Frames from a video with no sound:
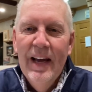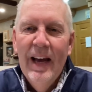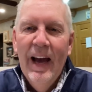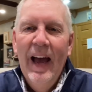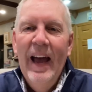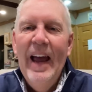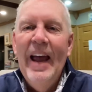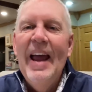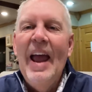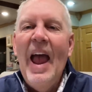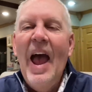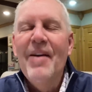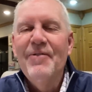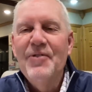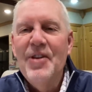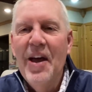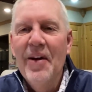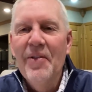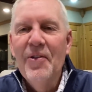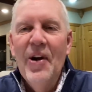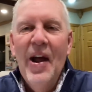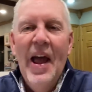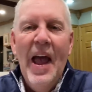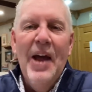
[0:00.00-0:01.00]
Hey, have you
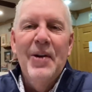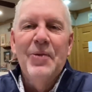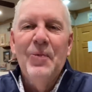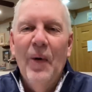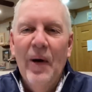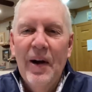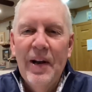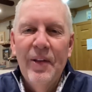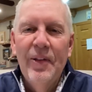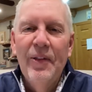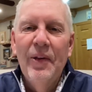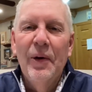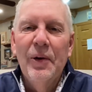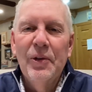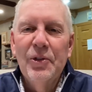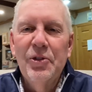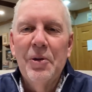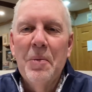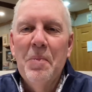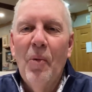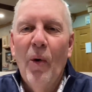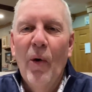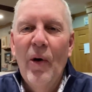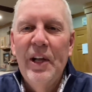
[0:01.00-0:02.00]
ever had one of those
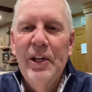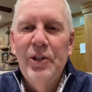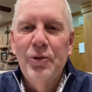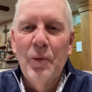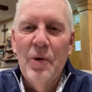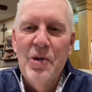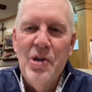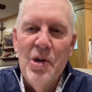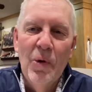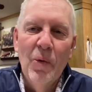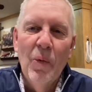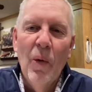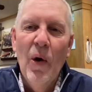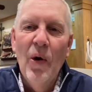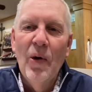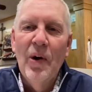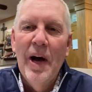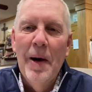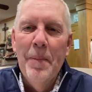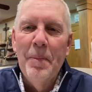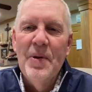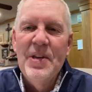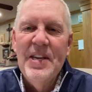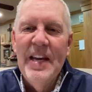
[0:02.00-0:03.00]
mornings when you woke
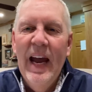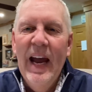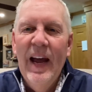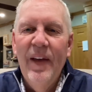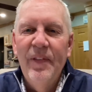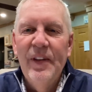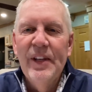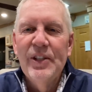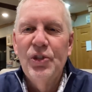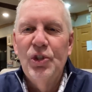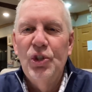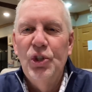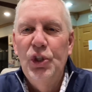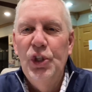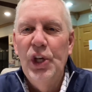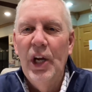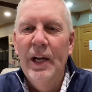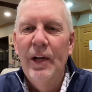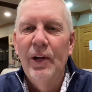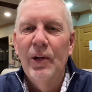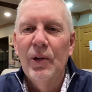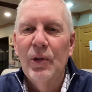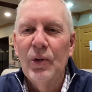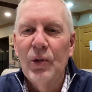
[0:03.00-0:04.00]
up and you had this
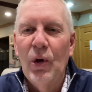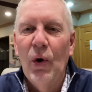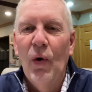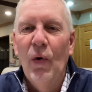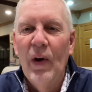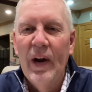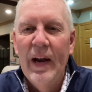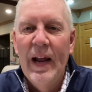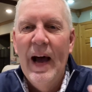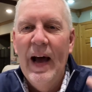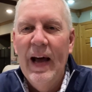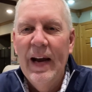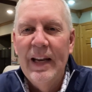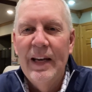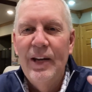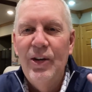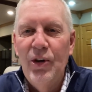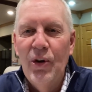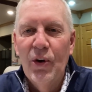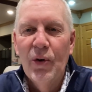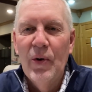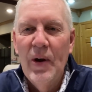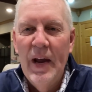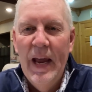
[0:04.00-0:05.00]
jingle going on in
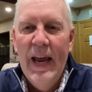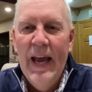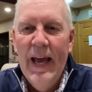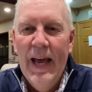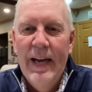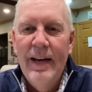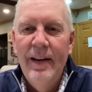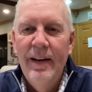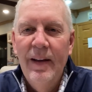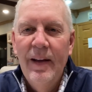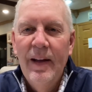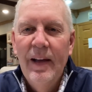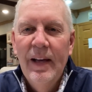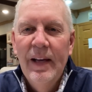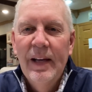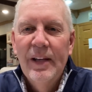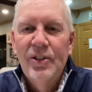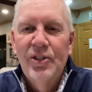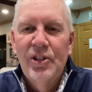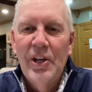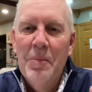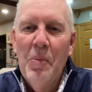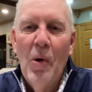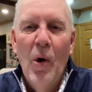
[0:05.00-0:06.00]
your head?
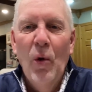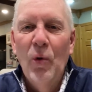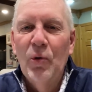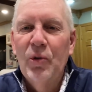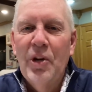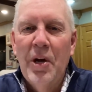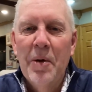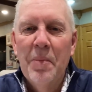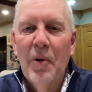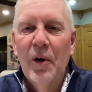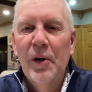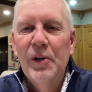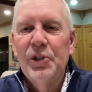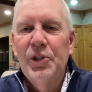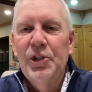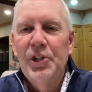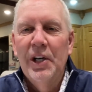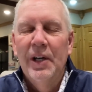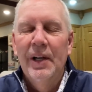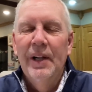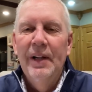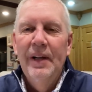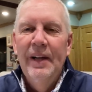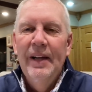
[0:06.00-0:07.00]
Some old
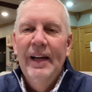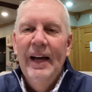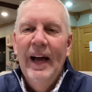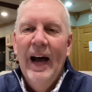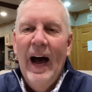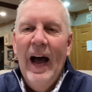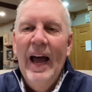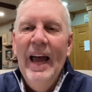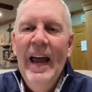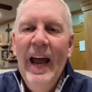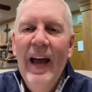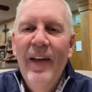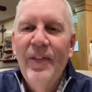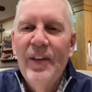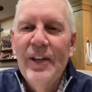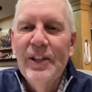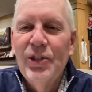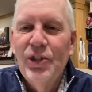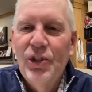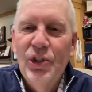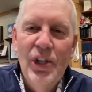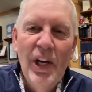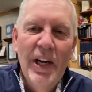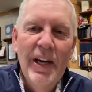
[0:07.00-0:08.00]
commercial? I had
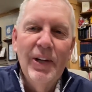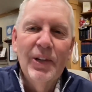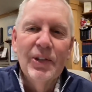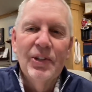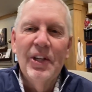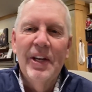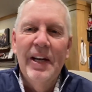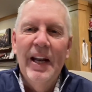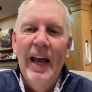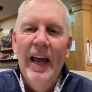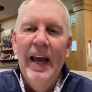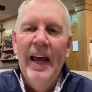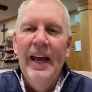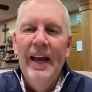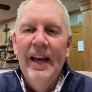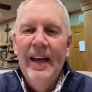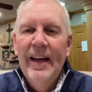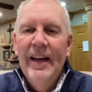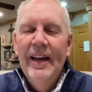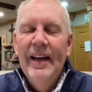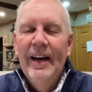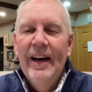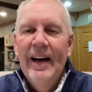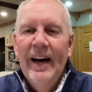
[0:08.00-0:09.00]
this jingle today.
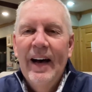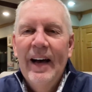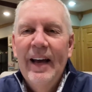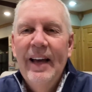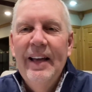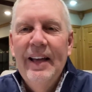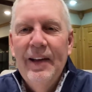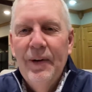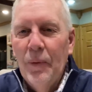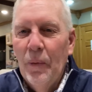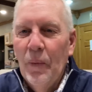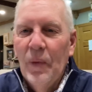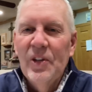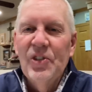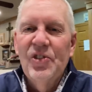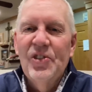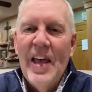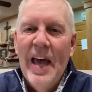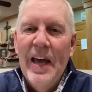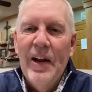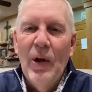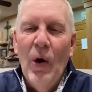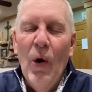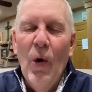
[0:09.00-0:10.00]
It was
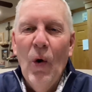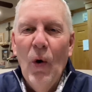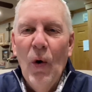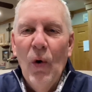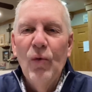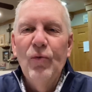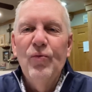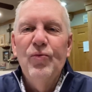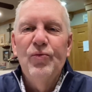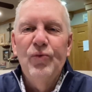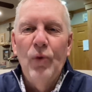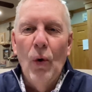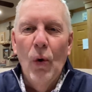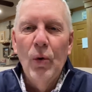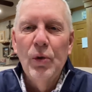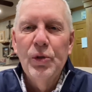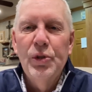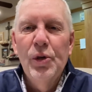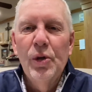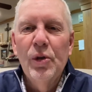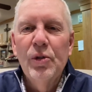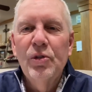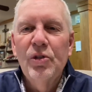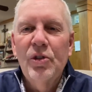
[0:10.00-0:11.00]
that old
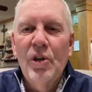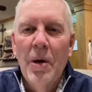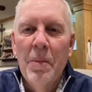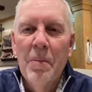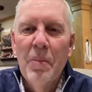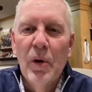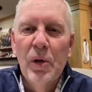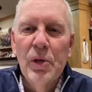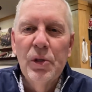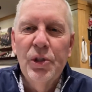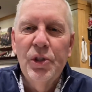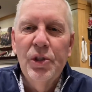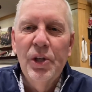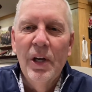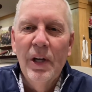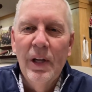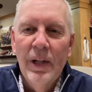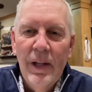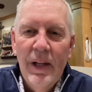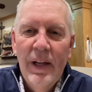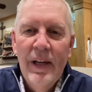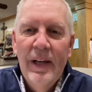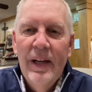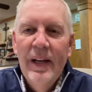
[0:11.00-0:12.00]
Folgers
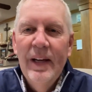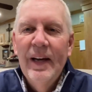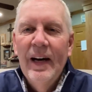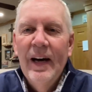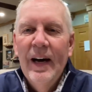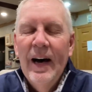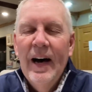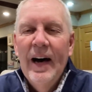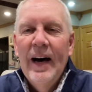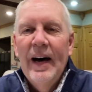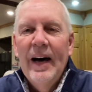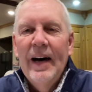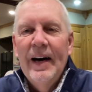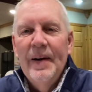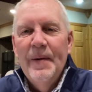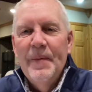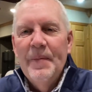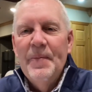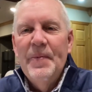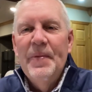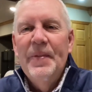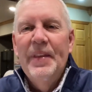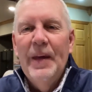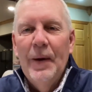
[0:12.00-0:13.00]
commercial
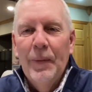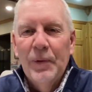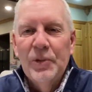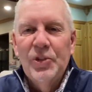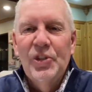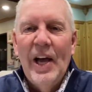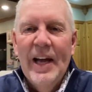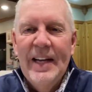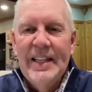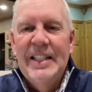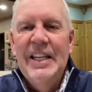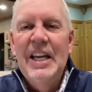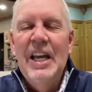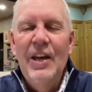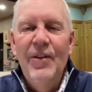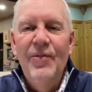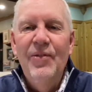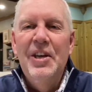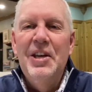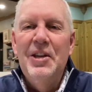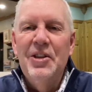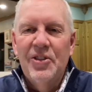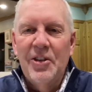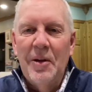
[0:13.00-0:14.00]
that was on
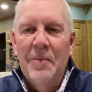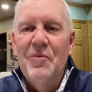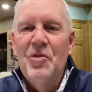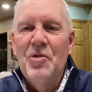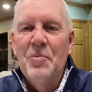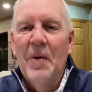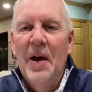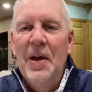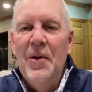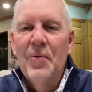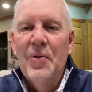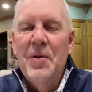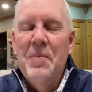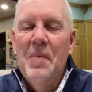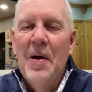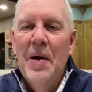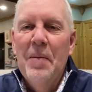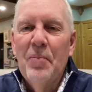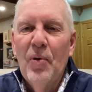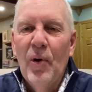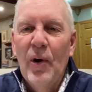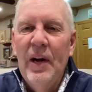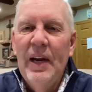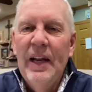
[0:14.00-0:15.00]
TV. Some of you might
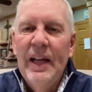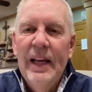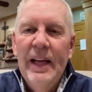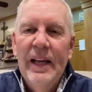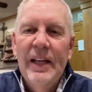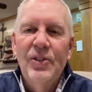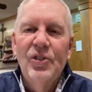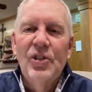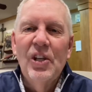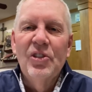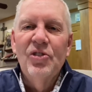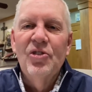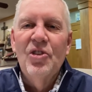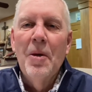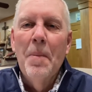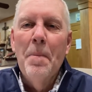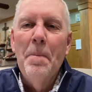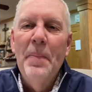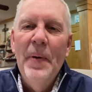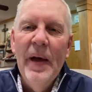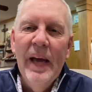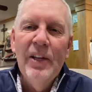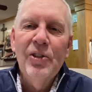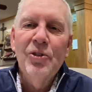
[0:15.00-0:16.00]
remember it. It says, the
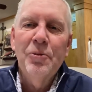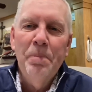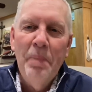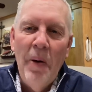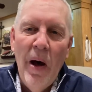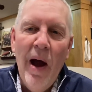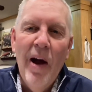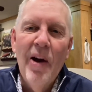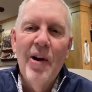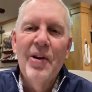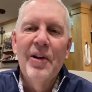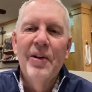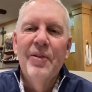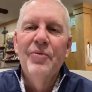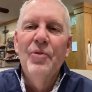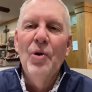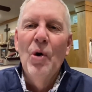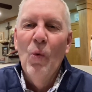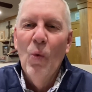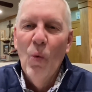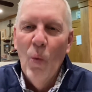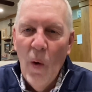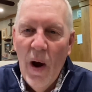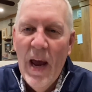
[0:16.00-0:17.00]
best part of
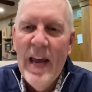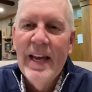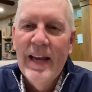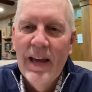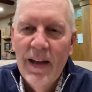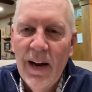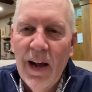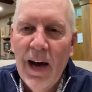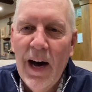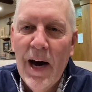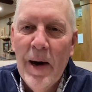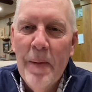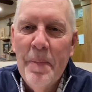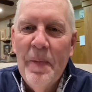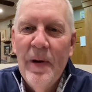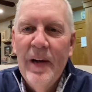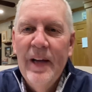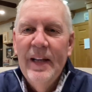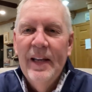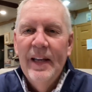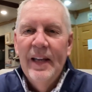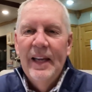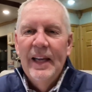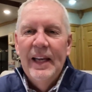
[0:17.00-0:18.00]
waking up
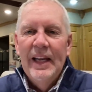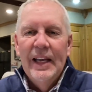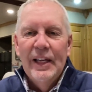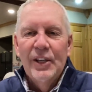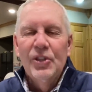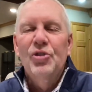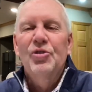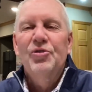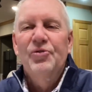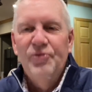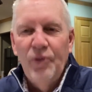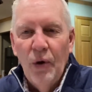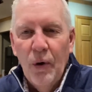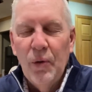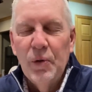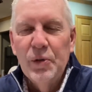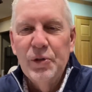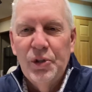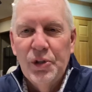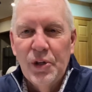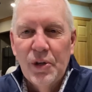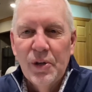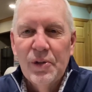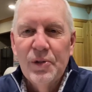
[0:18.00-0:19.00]
is
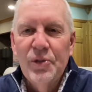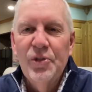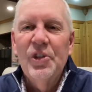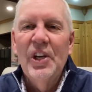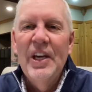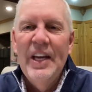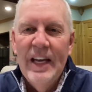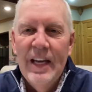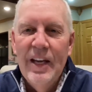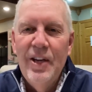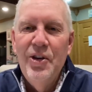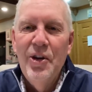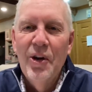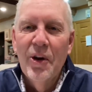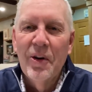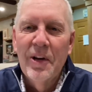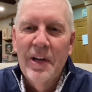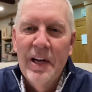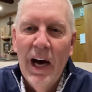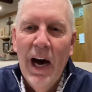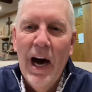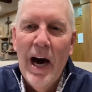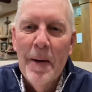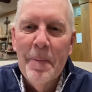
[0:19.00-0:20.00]
Folgers in your
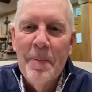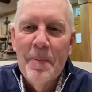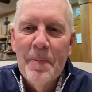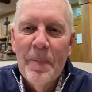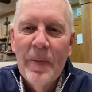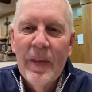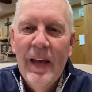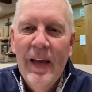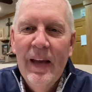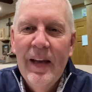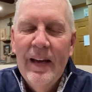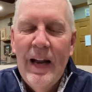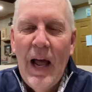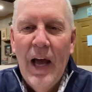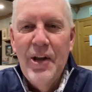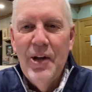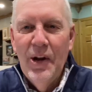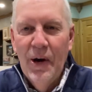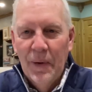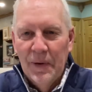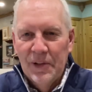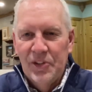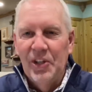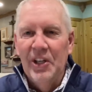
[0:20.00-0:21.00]
cup. Now,
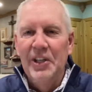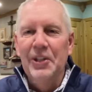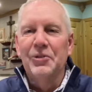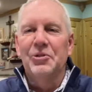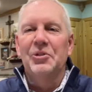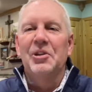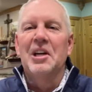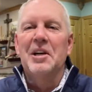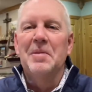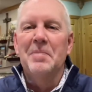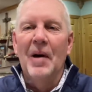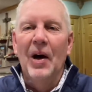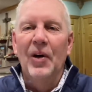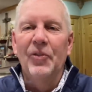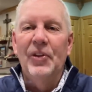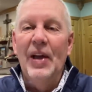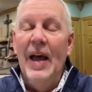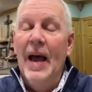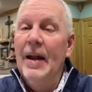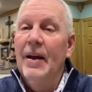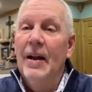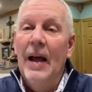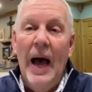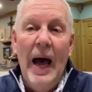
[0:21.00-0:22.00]
you know, what's interesting about
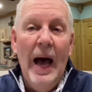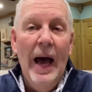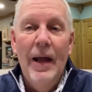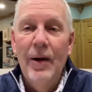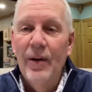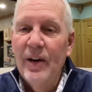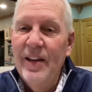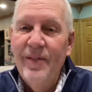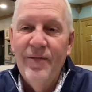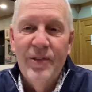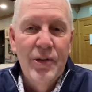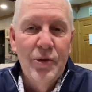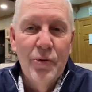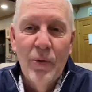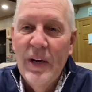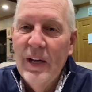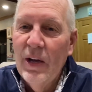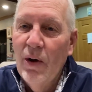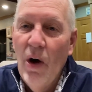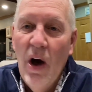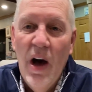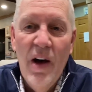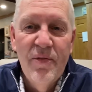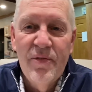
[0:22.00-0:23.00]
that, I don't even
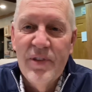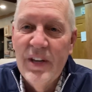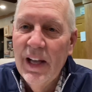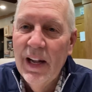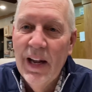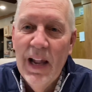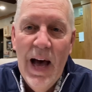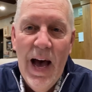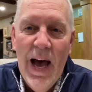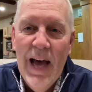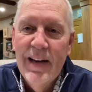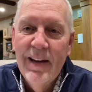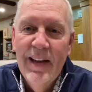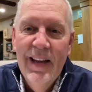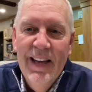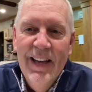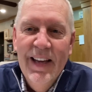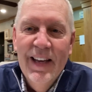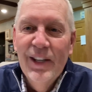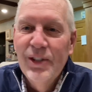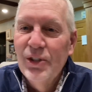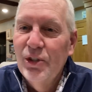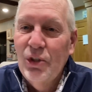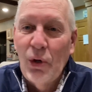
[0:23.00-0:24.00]
drink coffee a lot,
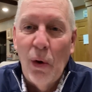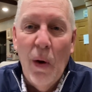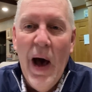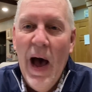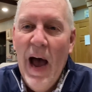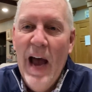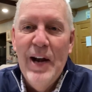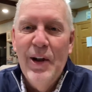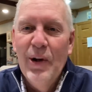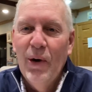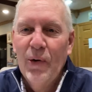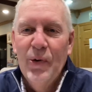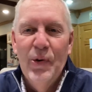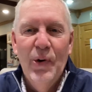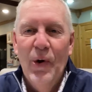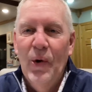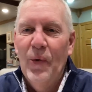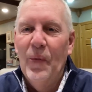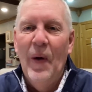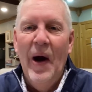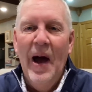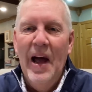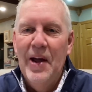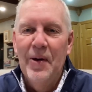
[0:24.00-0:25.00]
so I don't know
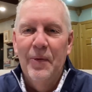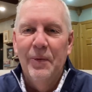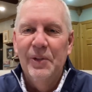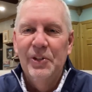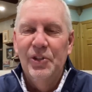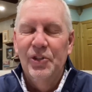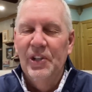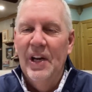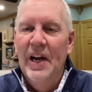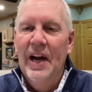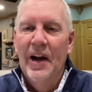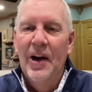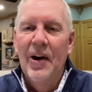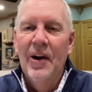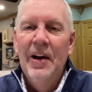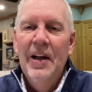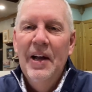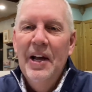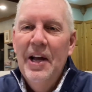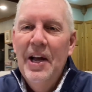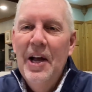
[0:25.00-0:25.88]
why it was there.